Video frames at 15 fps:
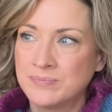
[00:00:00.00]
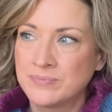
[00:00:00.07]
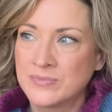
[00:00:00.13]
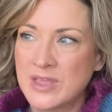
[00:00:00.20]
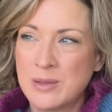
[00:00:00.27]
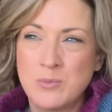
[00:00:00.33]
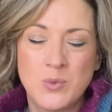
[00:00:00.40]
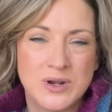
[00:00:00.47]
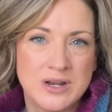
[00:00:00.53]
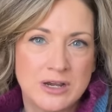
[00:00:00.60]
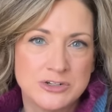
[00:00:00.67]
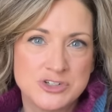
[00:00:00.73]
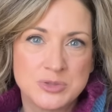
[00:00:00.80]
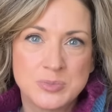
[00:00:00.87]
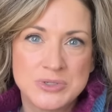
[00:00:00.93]
I'm
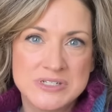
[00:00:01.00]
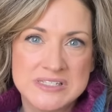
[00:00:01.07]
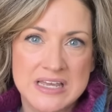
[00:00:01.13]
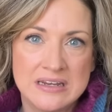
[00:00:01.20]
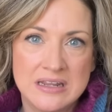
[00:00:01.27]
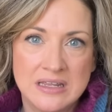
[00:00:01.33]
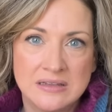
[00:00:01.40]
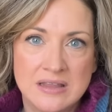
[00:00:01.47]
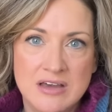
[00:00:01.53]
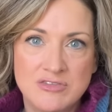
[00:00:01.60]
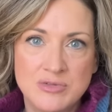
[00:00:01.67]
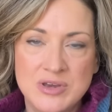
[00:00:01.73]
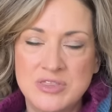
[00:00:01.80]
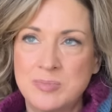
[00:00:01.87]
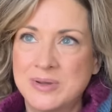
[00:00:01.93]
100% in love
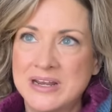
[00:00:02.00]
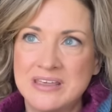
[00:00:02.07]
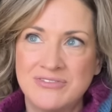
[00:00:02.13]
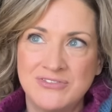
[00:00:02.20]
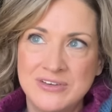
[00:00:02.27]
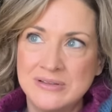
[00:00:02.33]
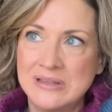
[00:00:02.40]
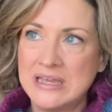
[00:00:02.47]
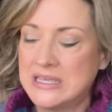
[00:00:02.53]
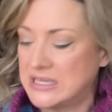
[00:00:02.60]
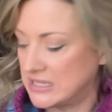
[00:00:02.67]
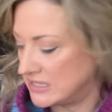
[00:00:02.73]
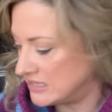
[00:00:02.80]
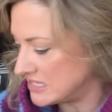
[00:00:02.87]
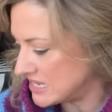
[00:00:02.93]
with, but I feel like
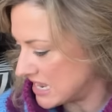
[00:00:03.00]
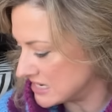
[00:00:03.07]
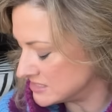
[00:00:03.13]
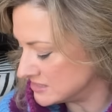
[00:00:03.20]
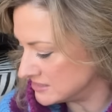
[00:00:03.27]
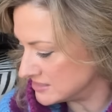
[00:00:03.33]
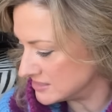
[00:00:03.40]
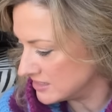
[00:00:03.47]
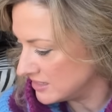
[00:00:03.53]
in the end,